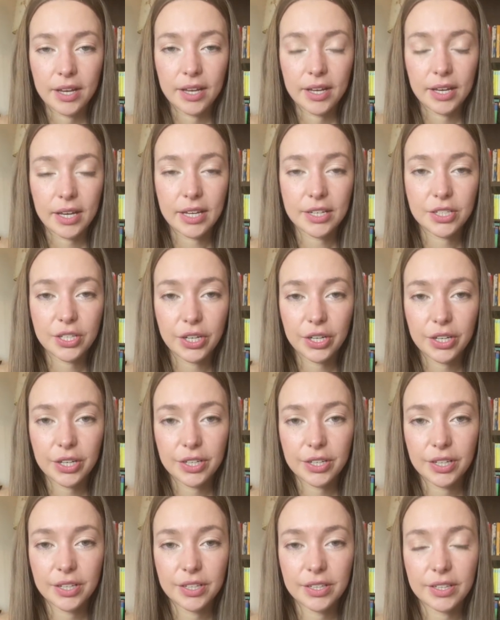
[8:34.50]
it took
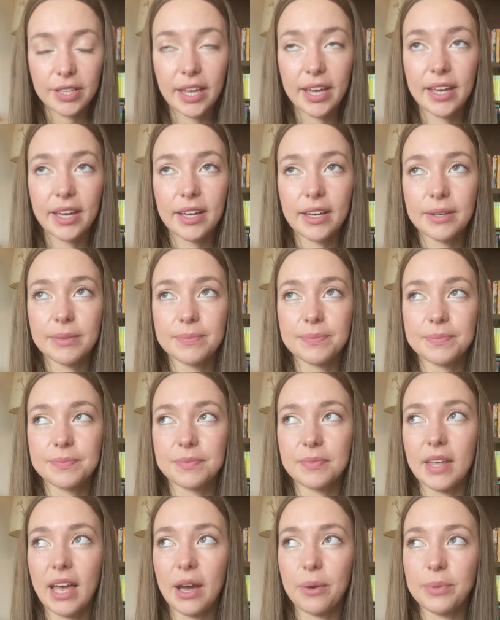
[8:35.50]
like,
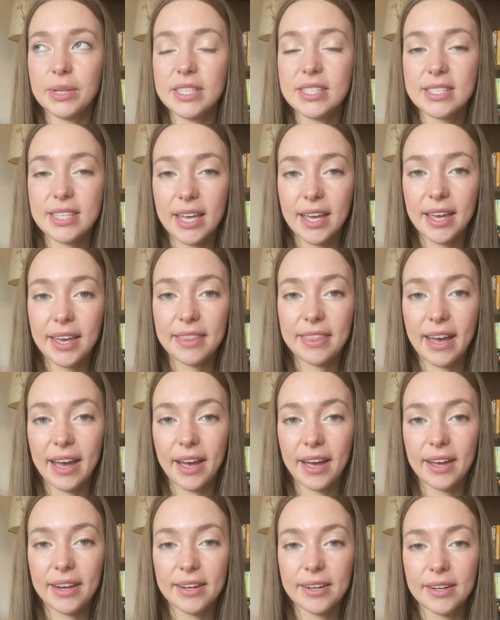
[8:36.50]
I would say
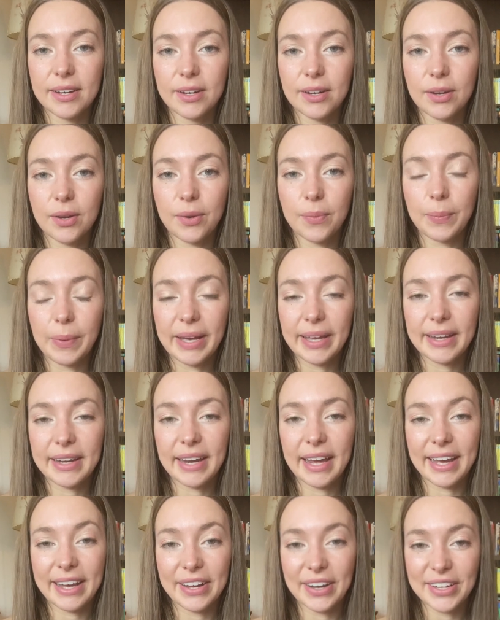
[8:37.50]
that when
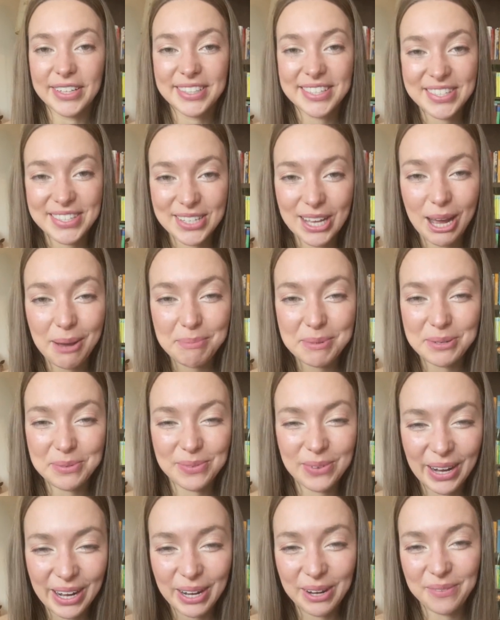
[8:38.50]
I got stopped
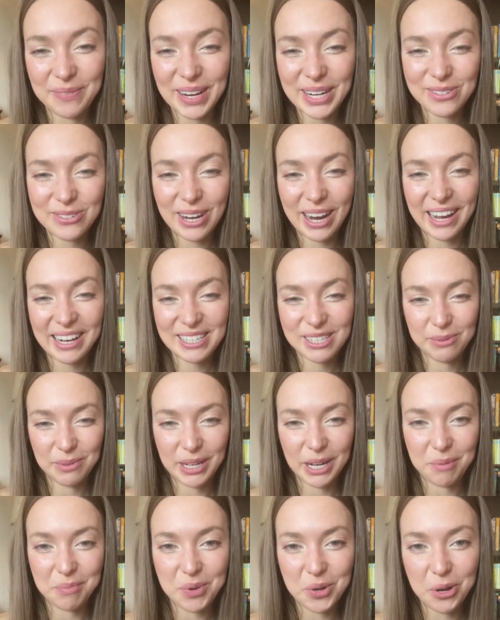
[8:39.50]
right in my tracks, when
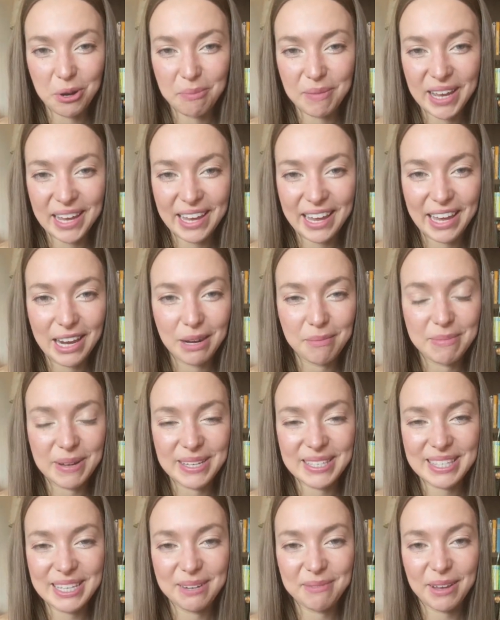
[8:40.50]
I broke my hand,
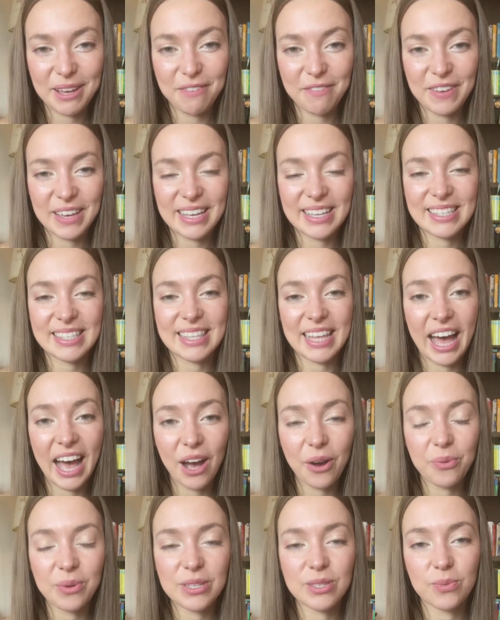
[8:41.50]
busted my face, that
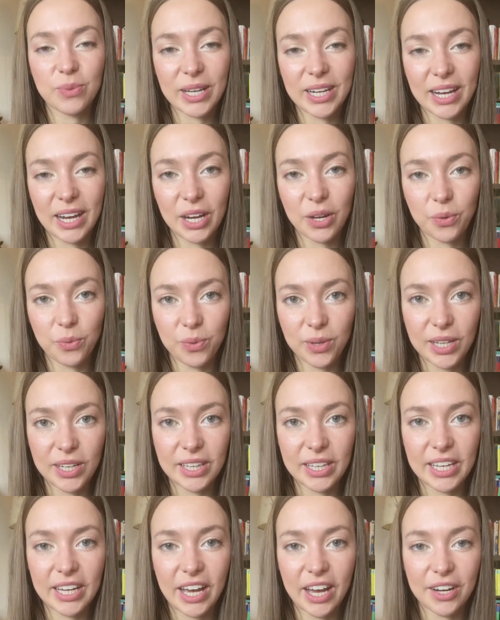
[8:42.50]
was when I
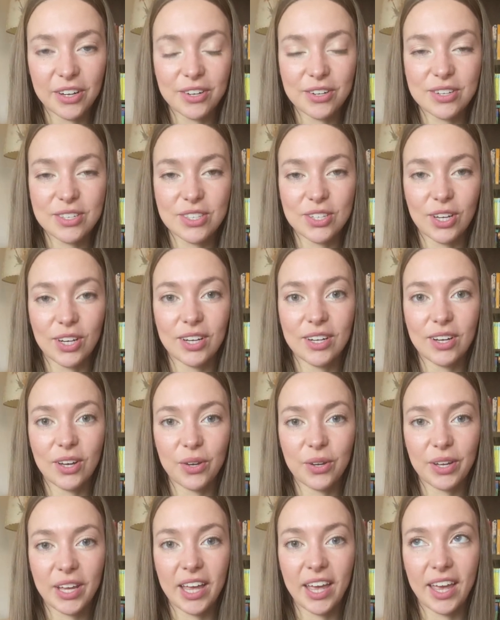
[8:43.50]
really understood,
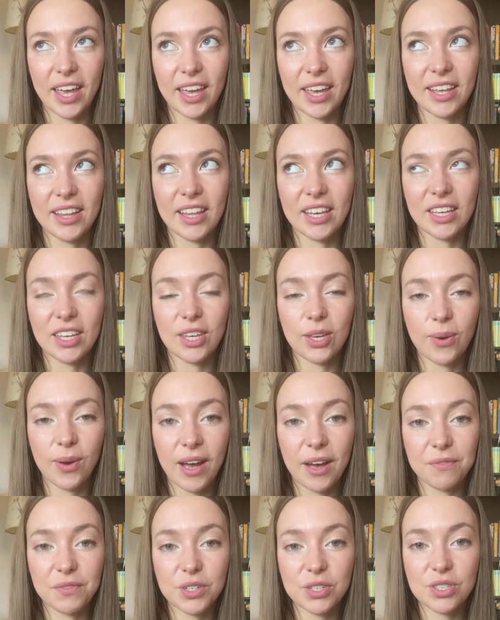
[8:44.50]
okay, like you
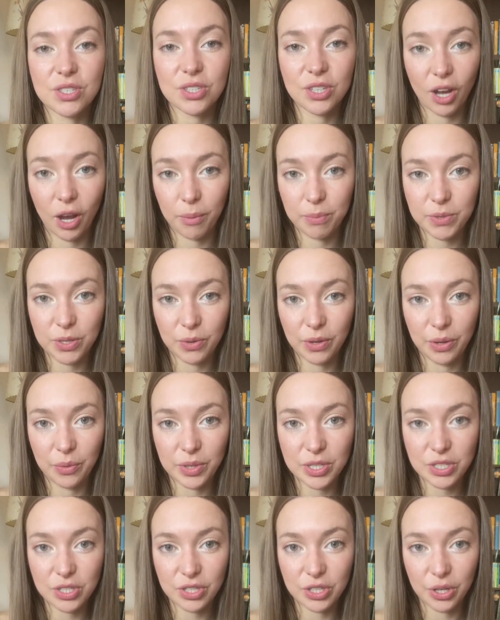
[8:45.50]
have to stop doing
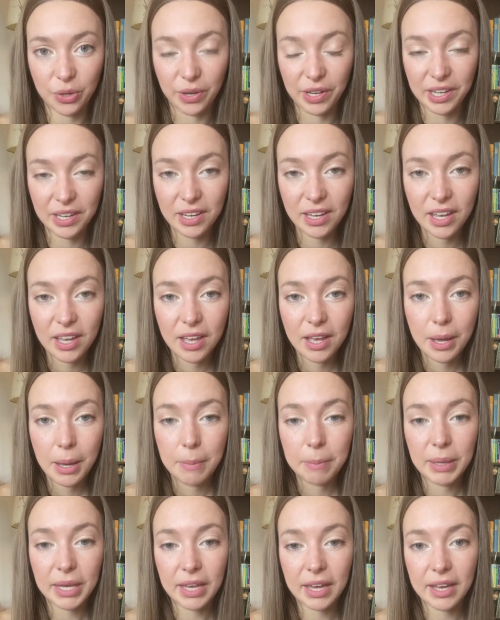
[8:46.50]
what you're doing,
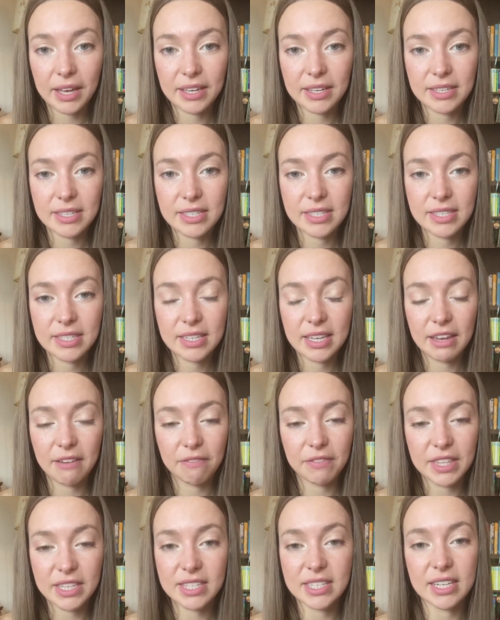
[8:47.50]
because if
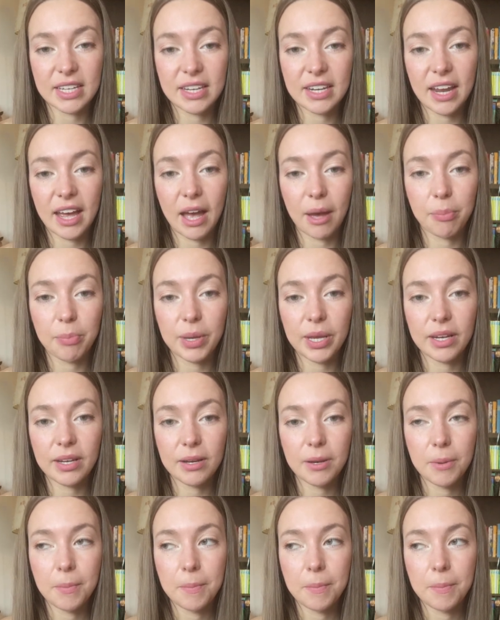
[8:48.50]
this didn't happen,